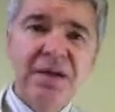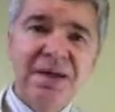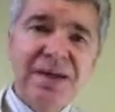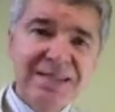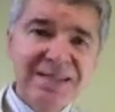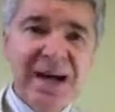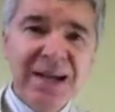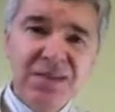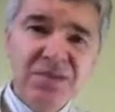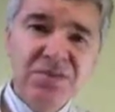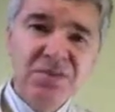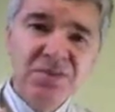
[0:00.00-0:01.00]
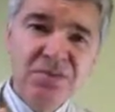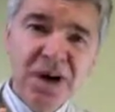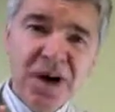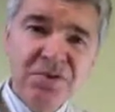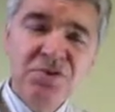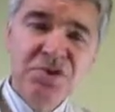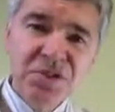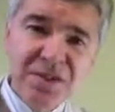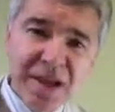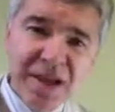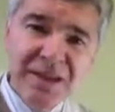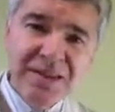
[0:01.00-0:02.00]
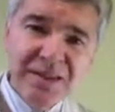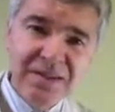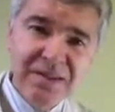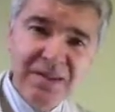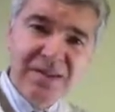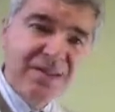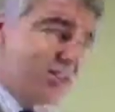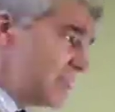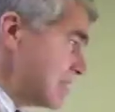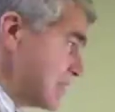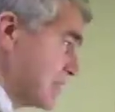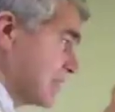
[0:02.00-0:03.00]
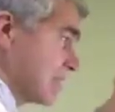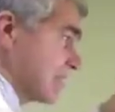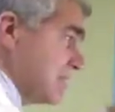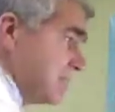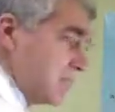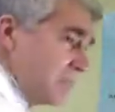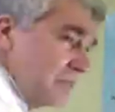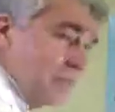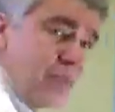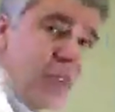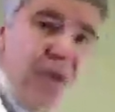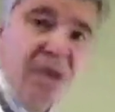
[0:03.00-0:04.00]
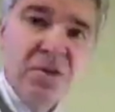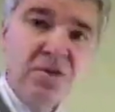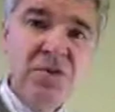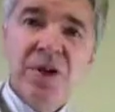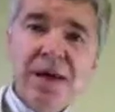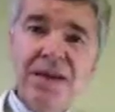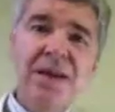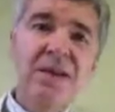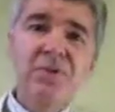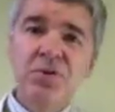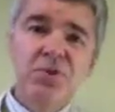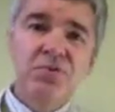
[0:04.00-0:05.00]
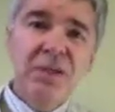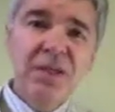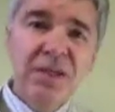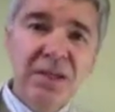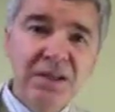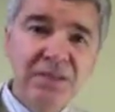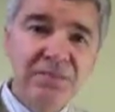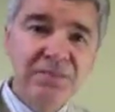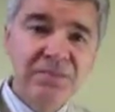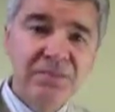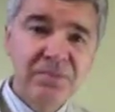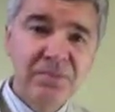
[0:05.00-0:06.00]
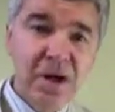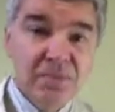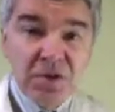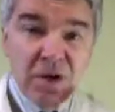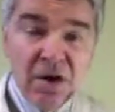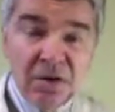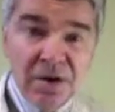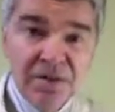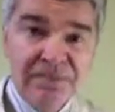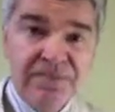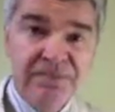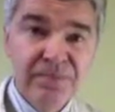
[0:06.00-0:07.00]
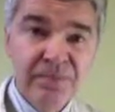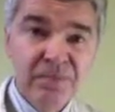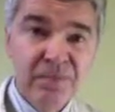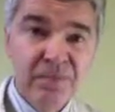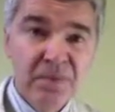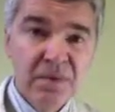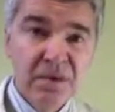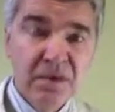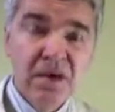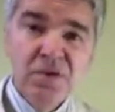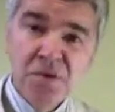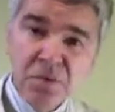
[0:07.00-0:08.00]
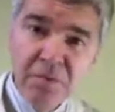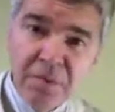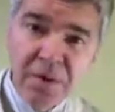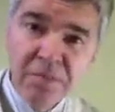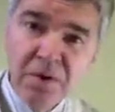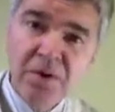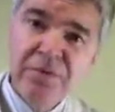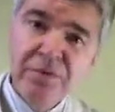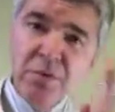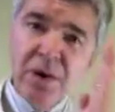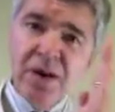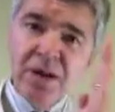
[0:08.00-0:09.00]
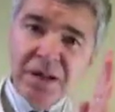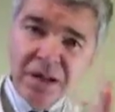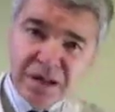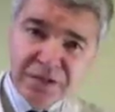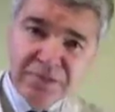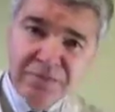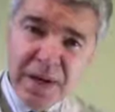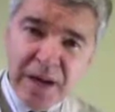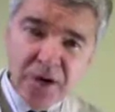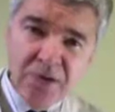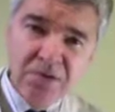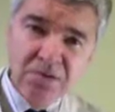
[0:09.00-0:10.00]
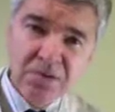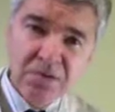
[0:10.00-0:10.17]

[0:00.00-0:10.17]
is not understanding this system, you're not getting what you need. I'm sorry. So remember, if you want to live better,